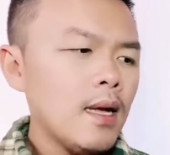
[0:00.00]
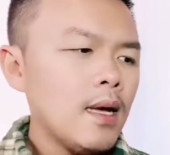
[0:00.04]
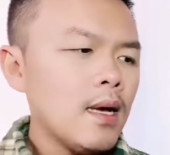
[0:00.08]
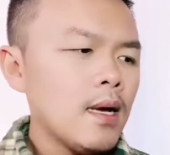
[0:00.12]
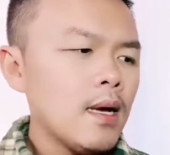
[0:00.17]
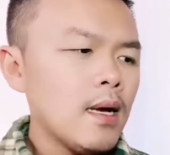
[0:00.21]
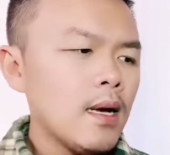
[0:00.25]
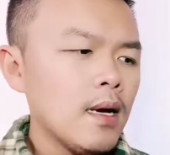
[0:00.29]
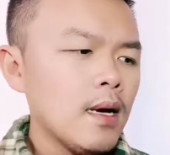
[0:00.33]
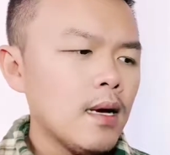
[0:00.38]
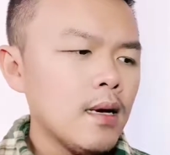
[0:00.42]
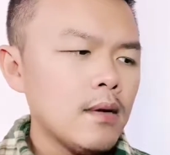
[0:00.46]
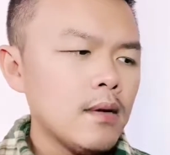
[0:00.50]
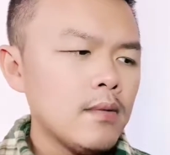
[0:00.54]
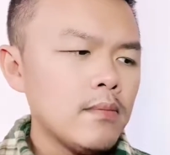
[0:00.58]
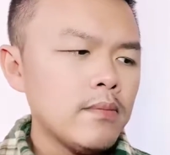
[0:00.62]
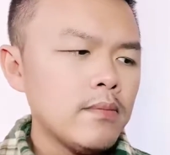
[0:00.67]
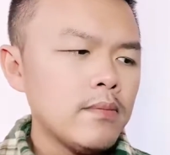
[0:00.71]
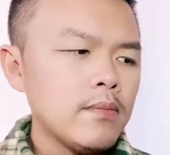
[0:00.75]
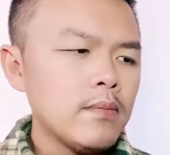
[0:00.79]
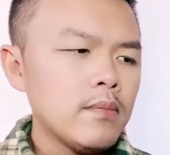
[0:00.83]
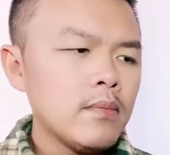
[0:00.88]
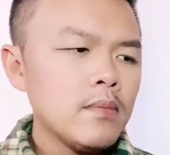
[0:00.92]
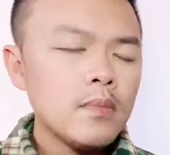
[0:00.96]

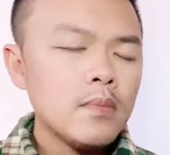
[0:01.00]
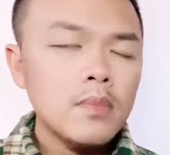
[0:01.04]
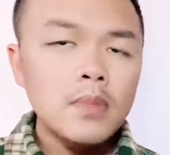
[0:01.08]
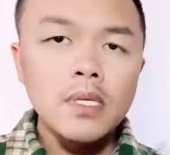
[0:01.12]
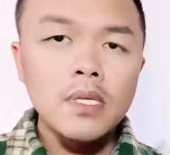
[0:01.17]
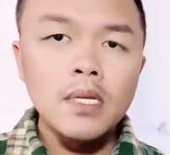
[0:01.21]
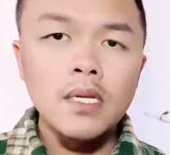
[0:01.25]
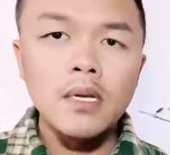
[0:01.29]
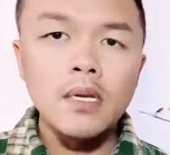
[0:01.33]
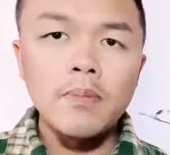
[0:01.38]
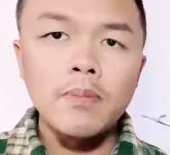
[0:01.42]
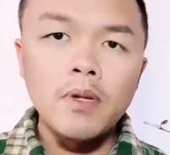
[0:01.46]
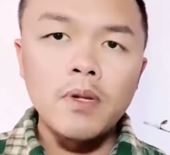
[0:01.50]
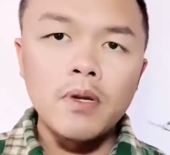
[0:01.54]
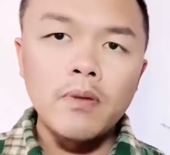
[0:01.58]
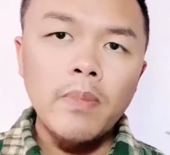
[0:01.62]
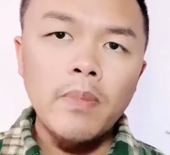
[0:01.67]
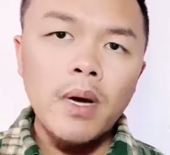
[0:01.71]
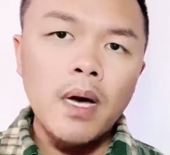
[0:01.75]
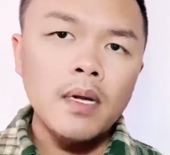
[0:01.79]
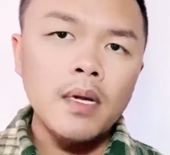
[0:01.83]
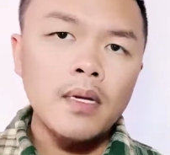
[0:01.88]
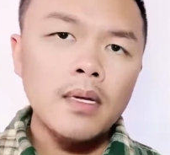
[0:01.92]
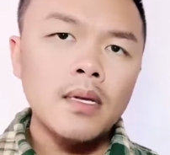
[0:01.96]
The
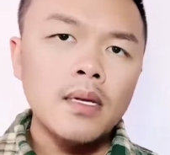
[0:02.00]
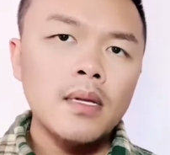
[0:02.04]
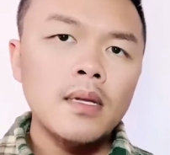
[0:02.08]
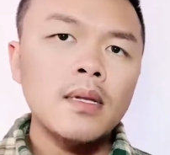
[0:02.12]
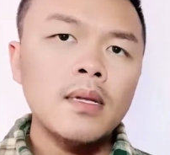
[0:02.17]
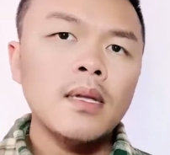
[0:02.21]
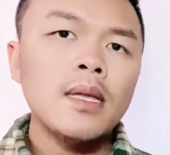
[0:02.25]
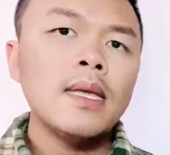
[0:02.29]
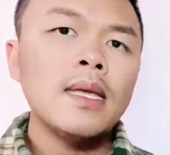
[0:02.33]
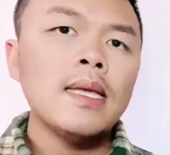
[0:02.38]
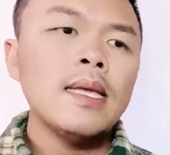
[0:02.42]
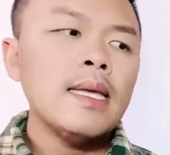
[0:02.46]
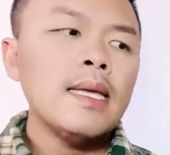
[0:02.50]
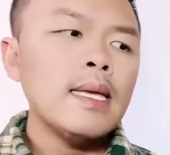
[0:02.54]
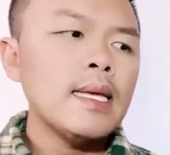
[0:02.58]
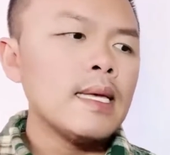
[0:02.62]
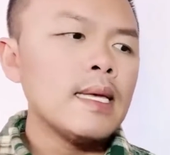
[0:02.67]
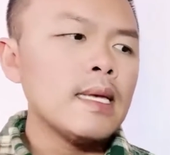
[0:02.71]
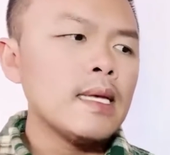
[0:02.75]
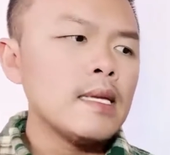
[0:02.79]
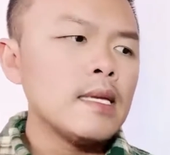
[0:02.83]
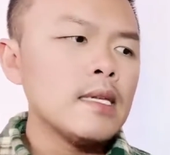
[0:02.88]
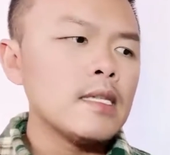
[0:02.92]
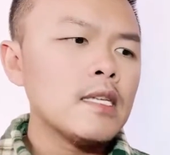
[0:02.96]
Bilobata
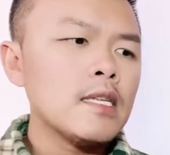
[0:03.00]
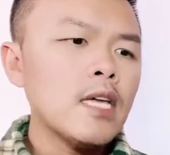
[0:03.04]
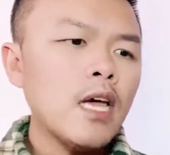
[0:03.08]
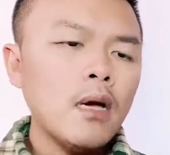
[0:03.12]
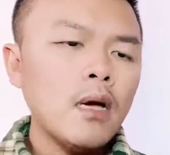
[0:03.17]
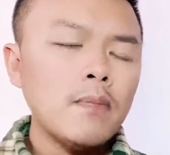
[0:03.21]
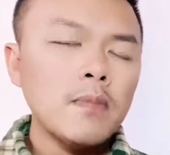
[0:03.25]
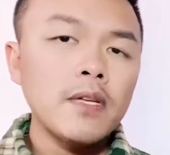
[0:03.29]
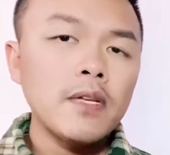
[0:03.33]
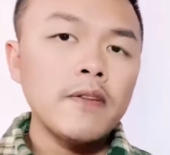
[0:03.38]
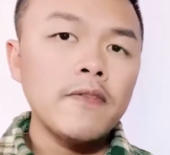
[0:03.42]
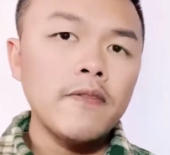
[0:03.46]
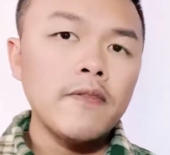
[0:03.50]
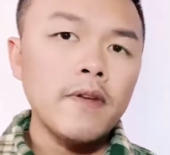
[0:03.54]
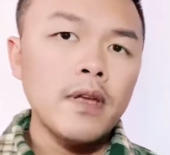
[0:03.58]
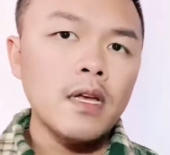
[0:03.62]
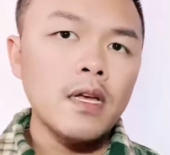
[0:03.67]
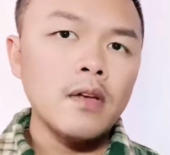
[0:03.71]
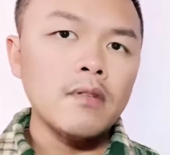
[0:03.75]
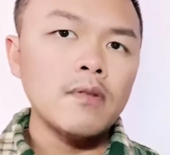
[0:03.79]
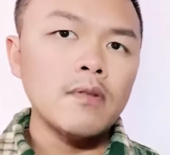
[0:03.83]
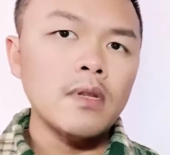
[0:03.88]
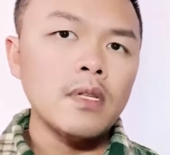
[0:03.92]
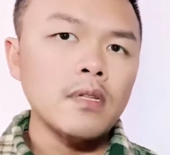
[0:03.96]
is commonly
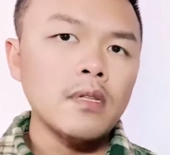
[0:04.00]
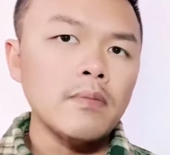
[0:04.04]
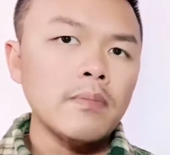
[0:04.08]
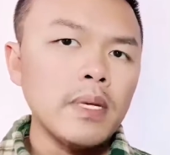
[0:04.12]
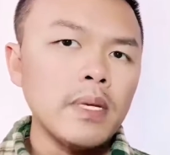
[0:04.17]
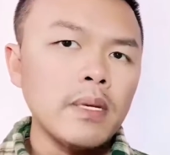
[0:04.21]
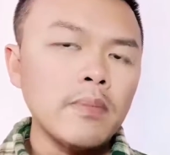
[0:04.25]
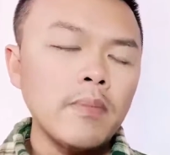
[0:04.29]
found in the big